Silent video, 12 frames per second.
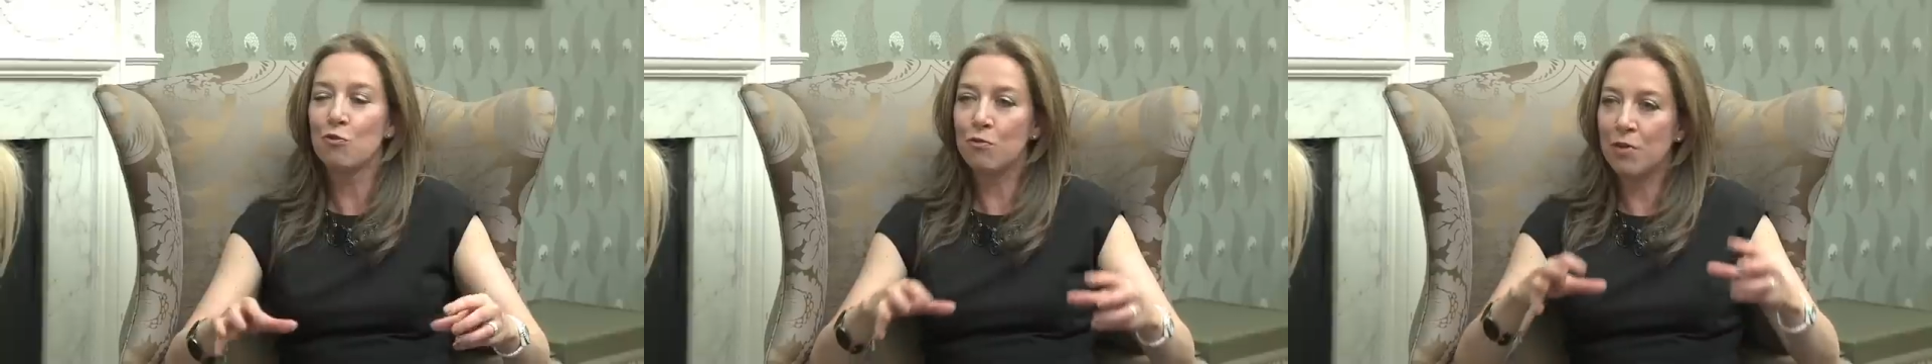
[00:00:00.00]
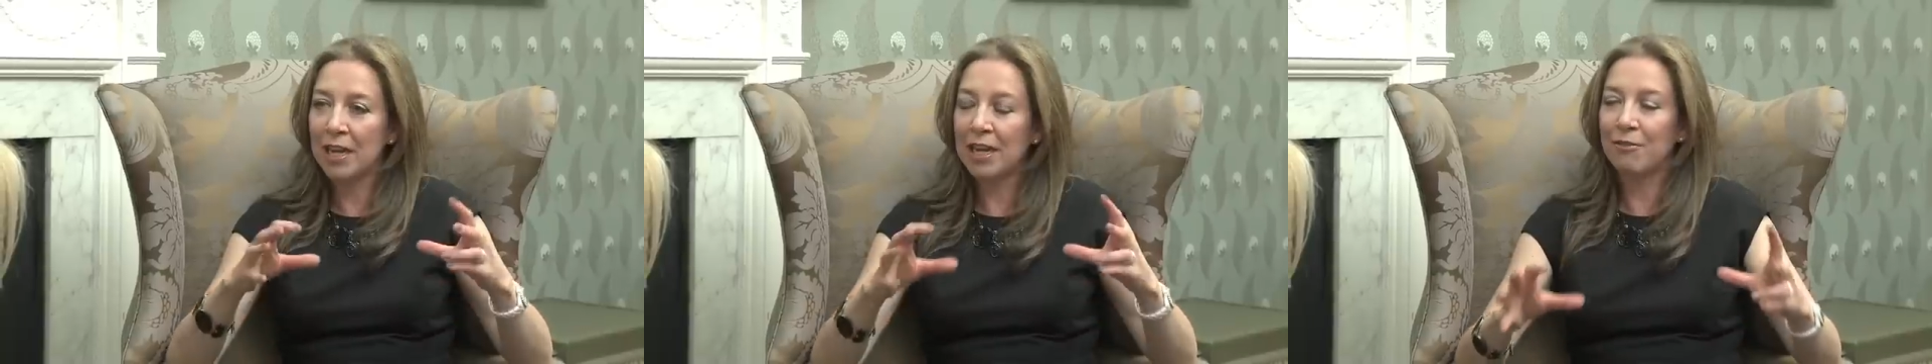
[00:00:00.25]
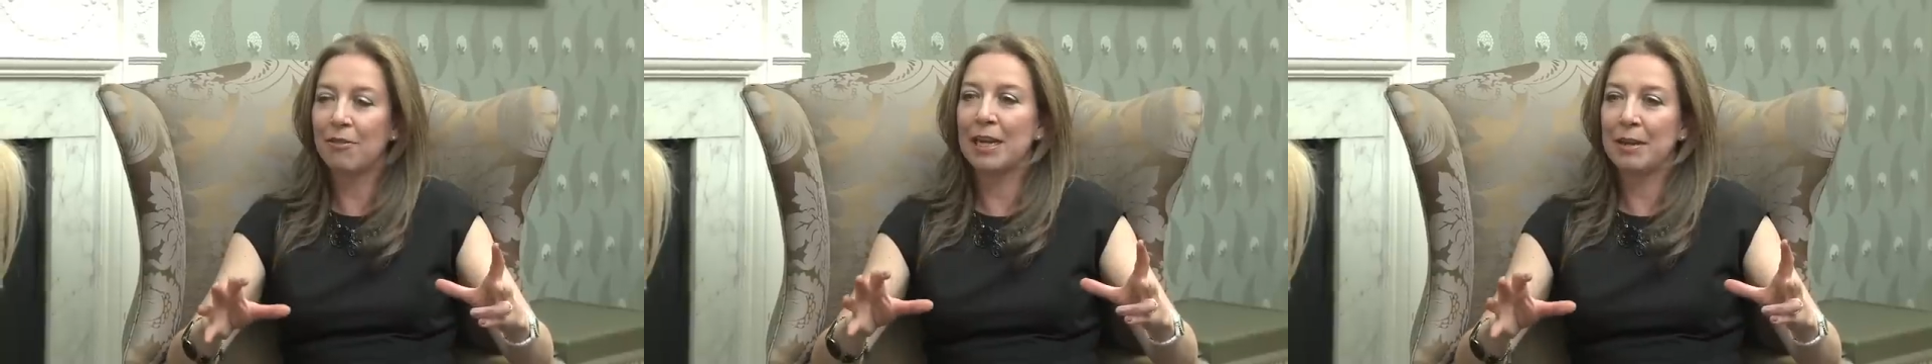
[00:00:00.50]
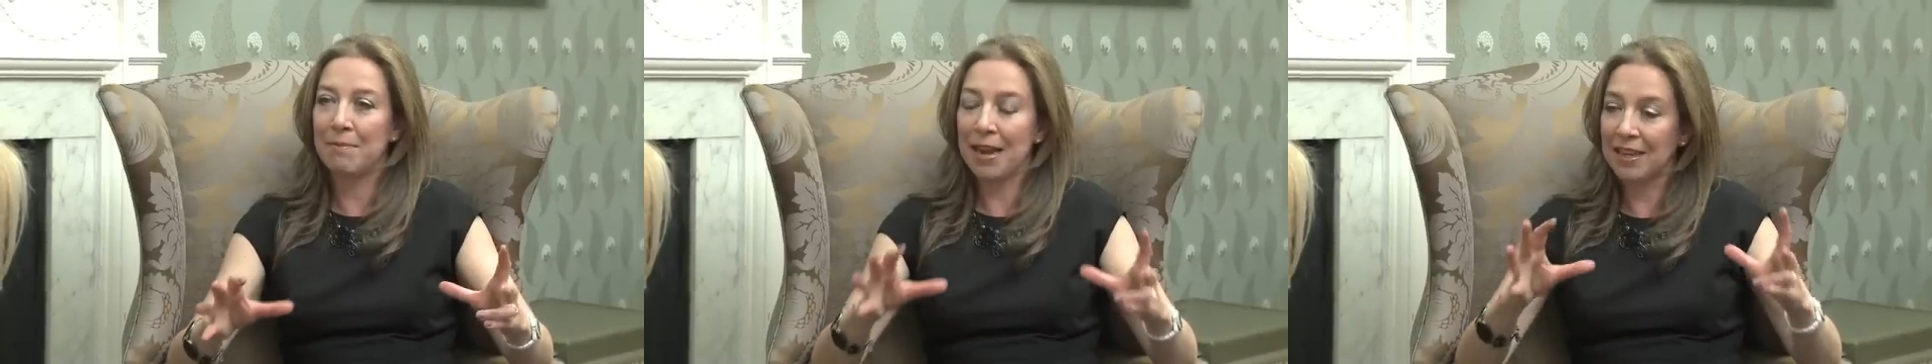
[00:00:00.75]
really,
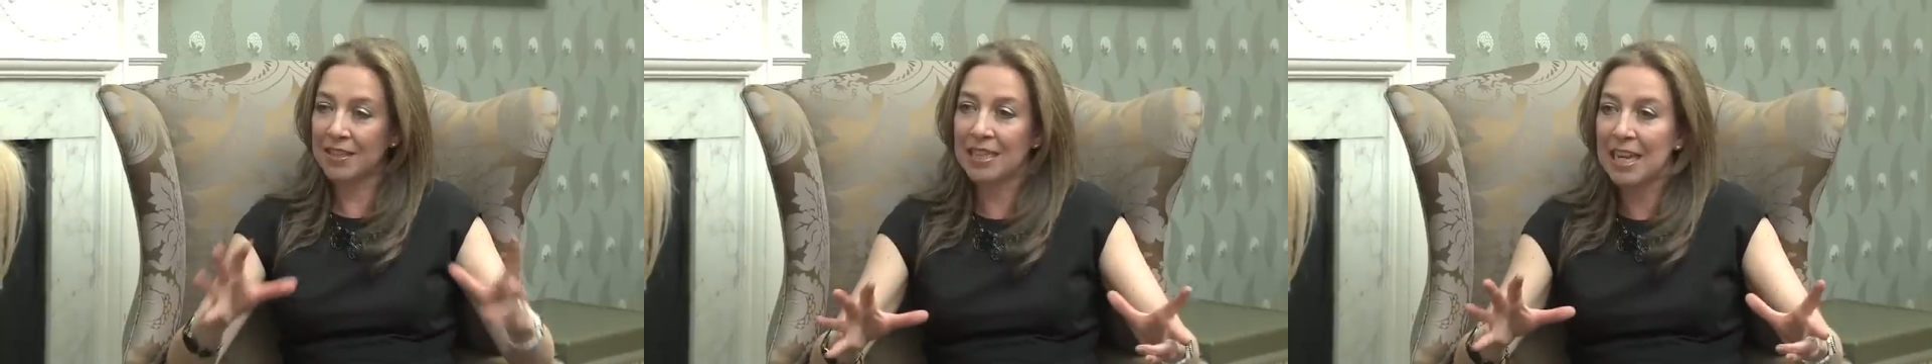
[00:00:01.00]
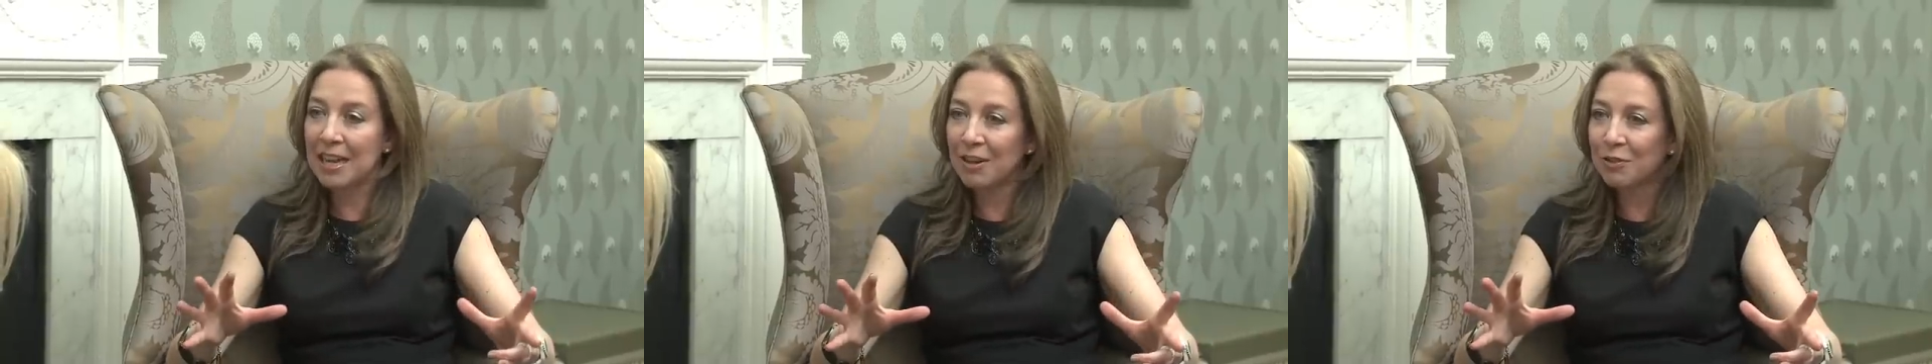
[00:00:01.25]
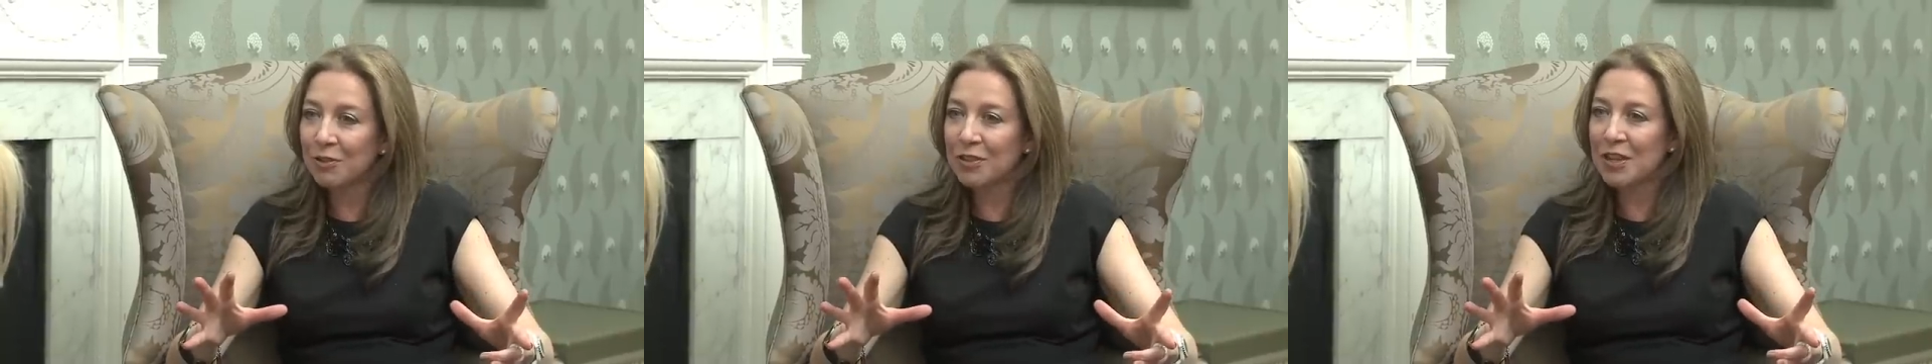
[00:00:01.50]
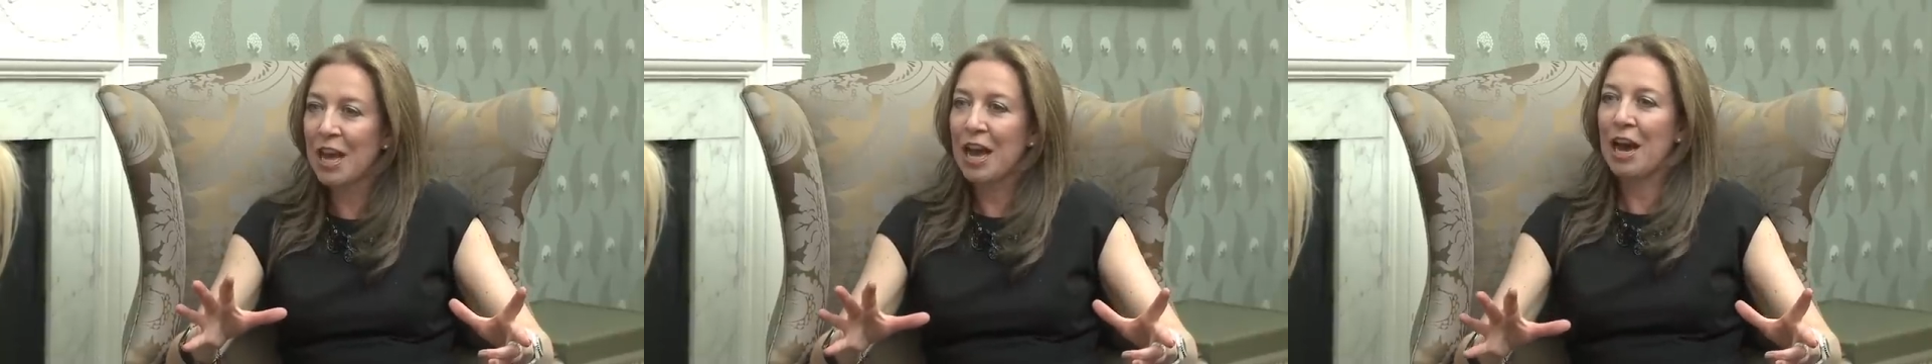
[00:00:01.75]
really maxed out